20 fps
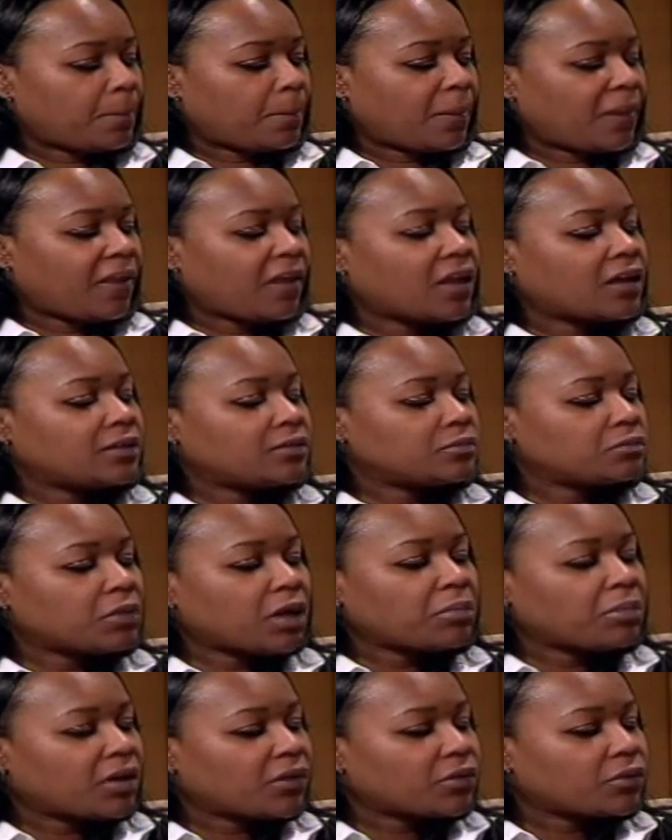and
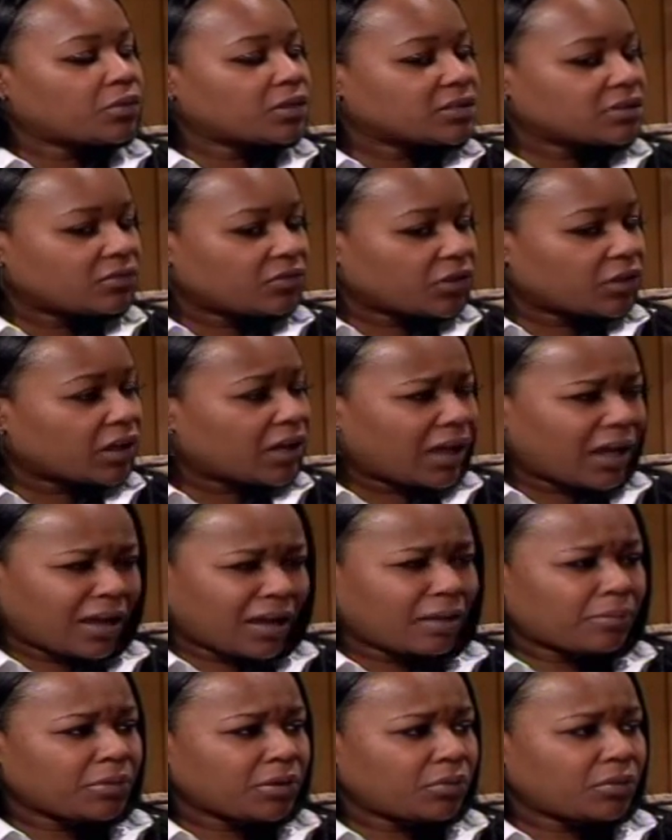my mother wasn't very
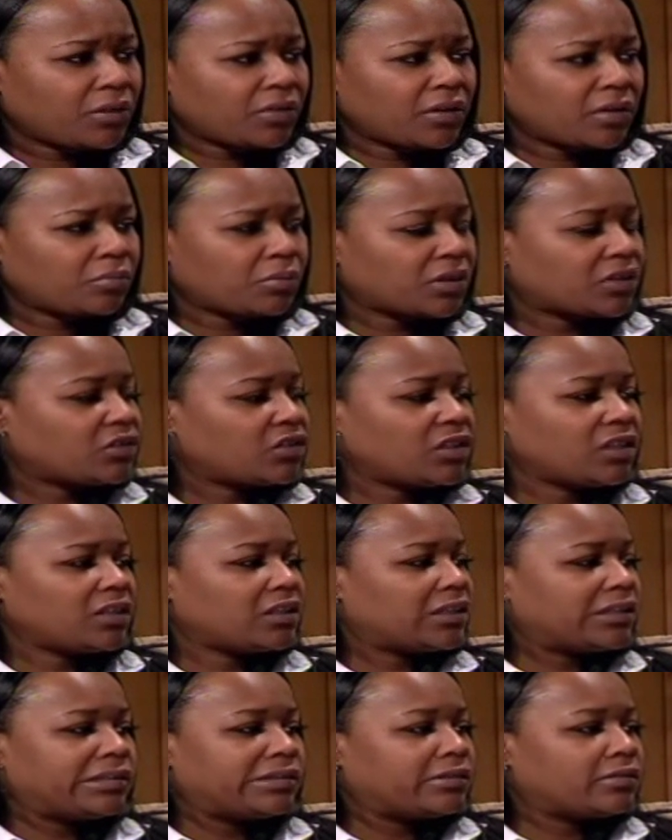happy with it, but she
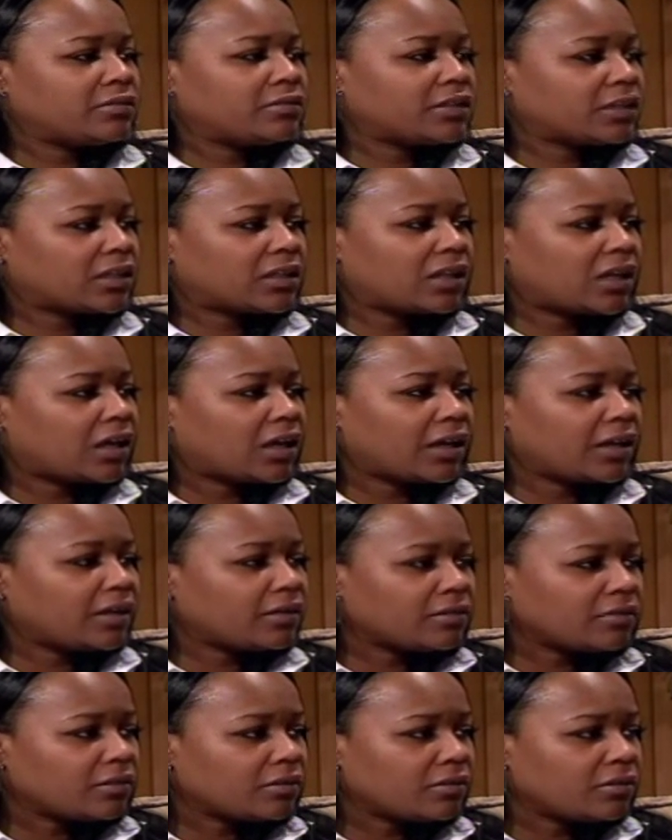didn't
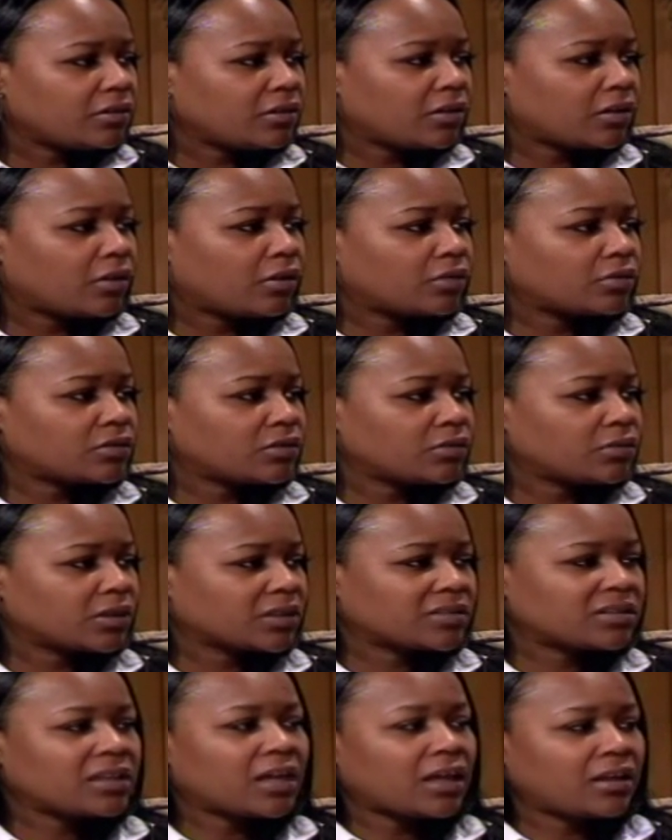decline, you know, to
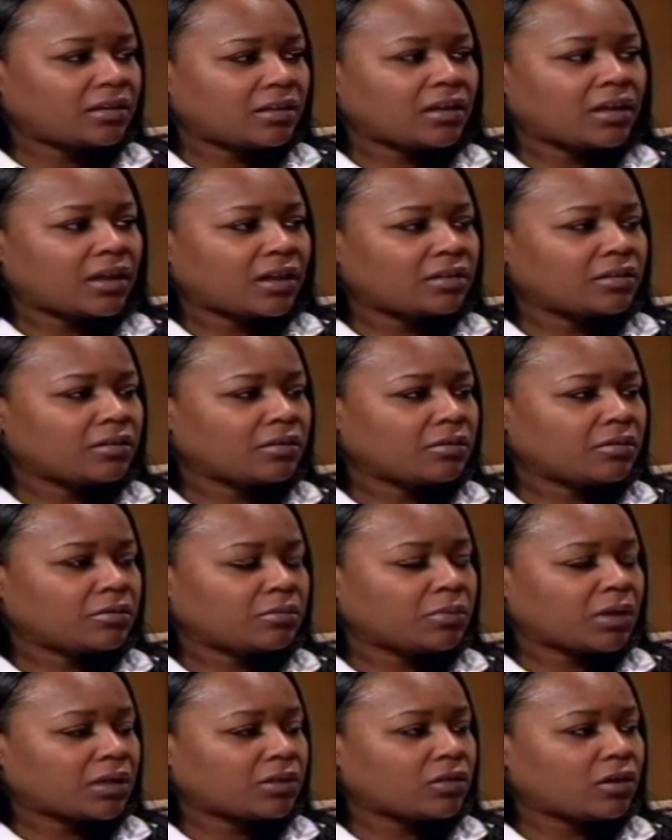extend that, uh,
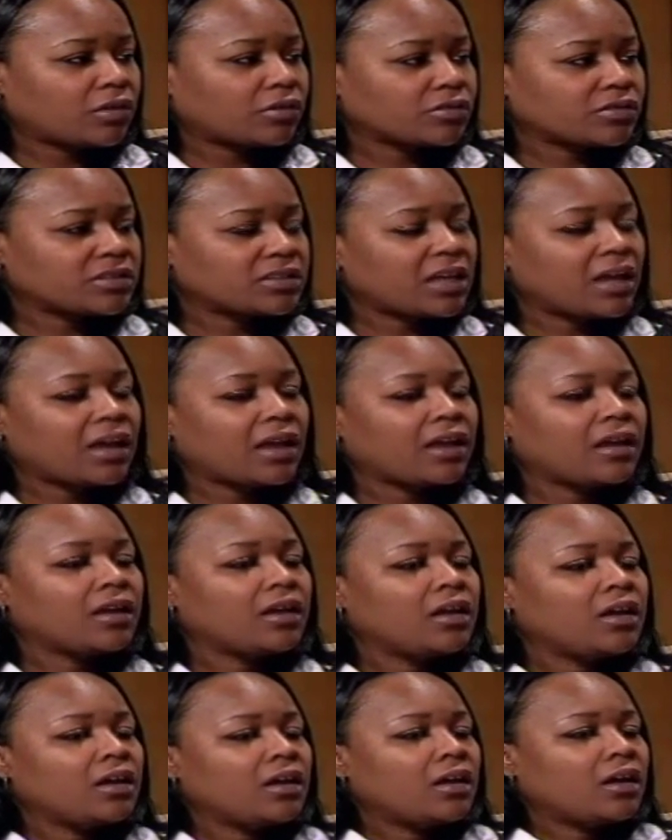my daughter's stay.
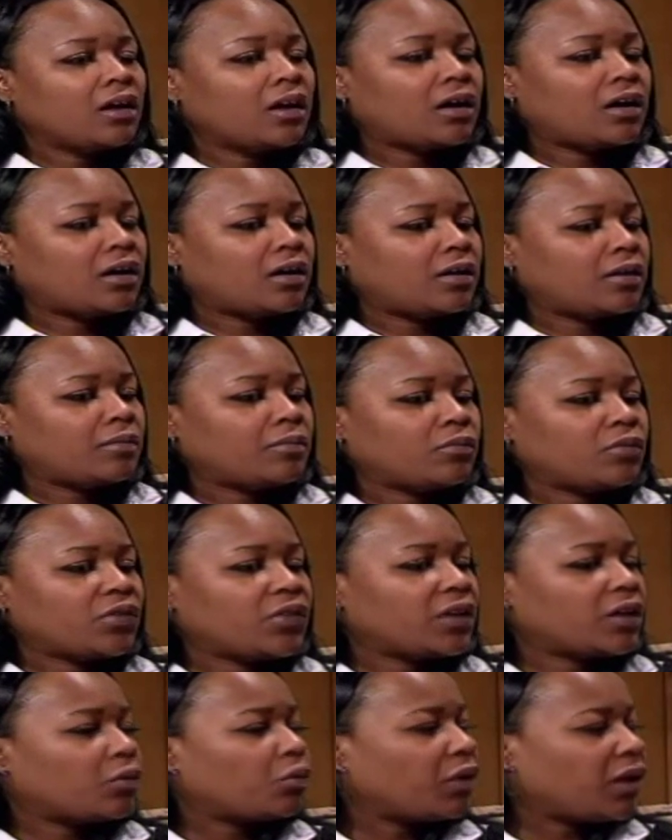Um,
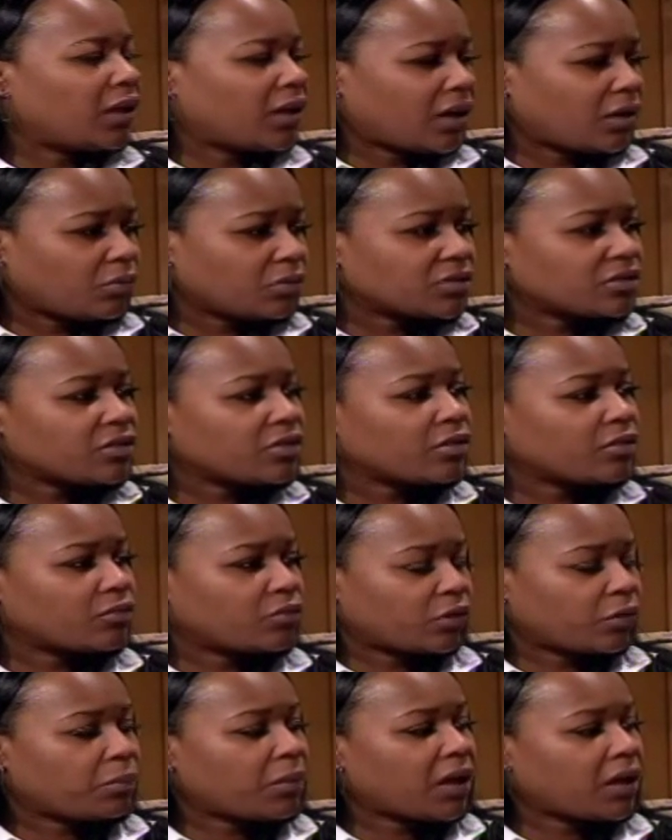within a week, I was served
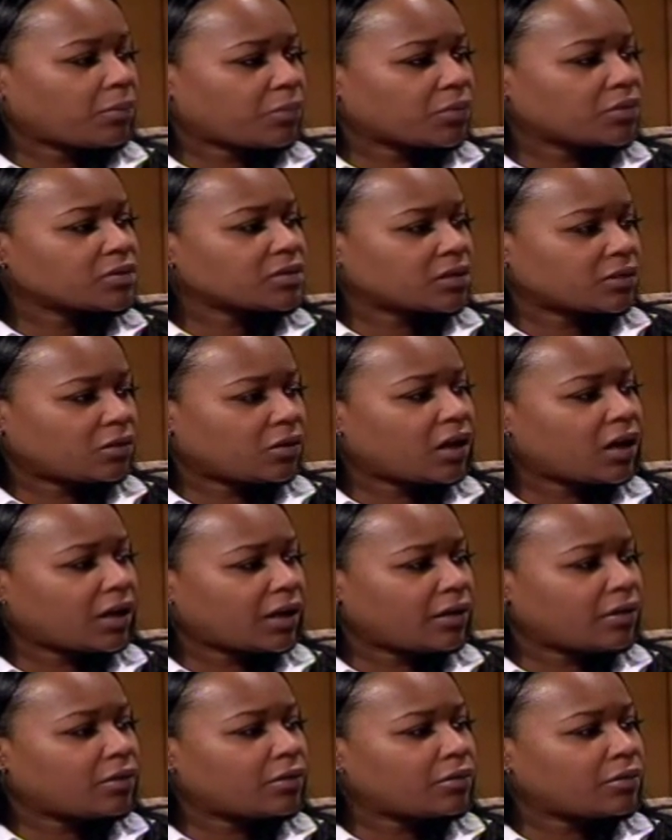with papers in
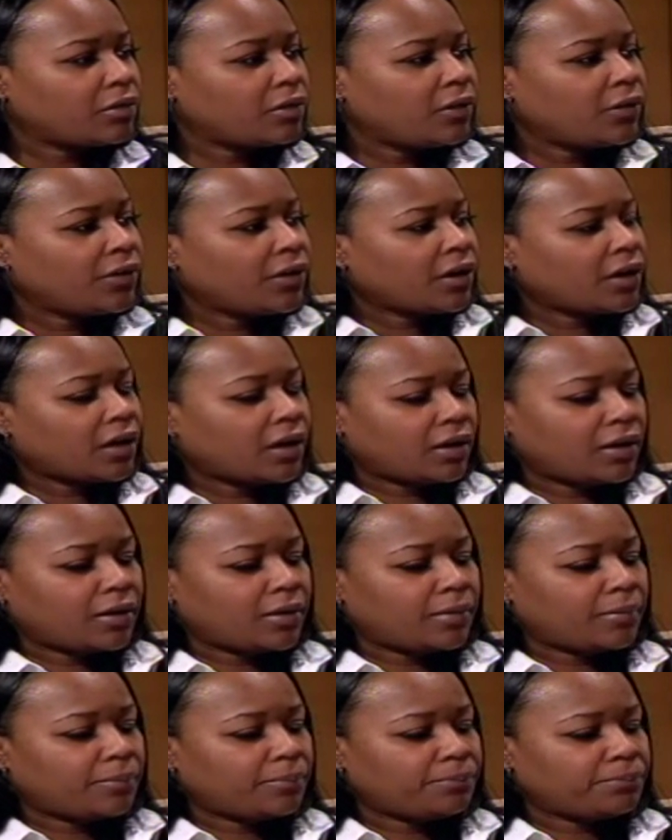Ohio
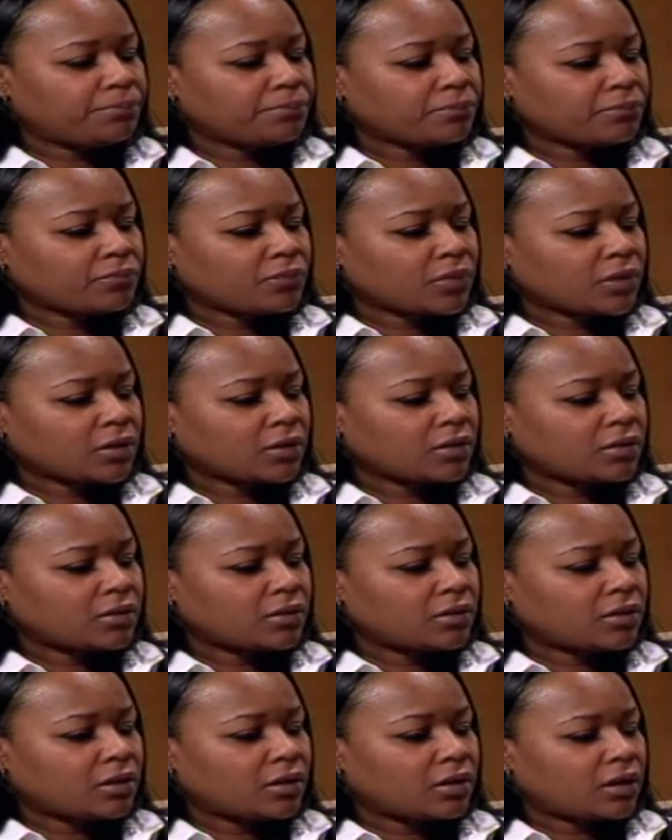um,
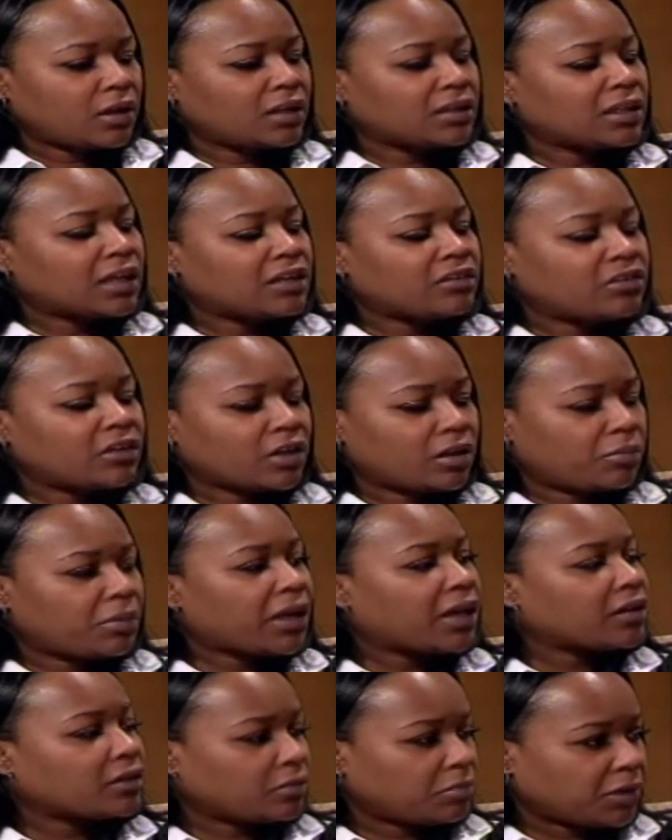uh, alleging
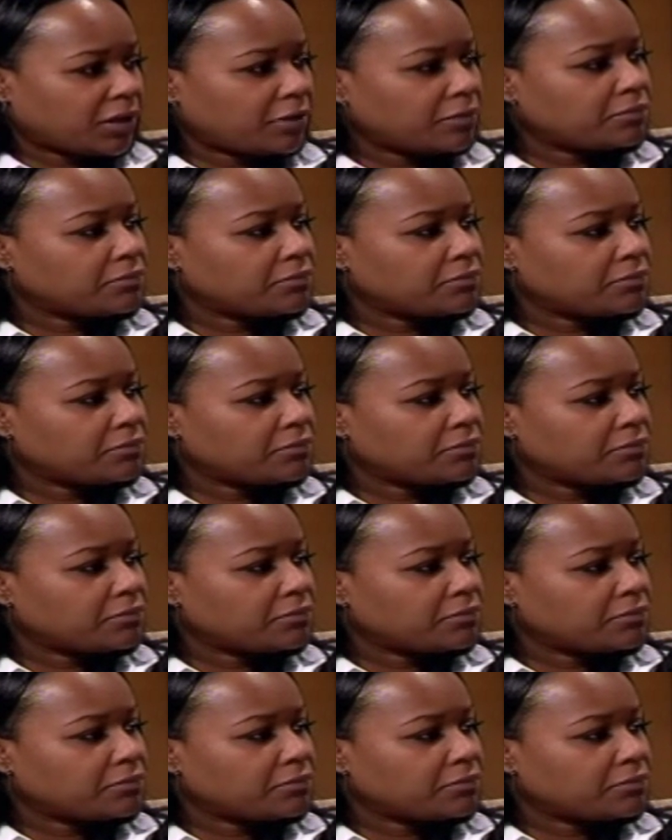abandonment.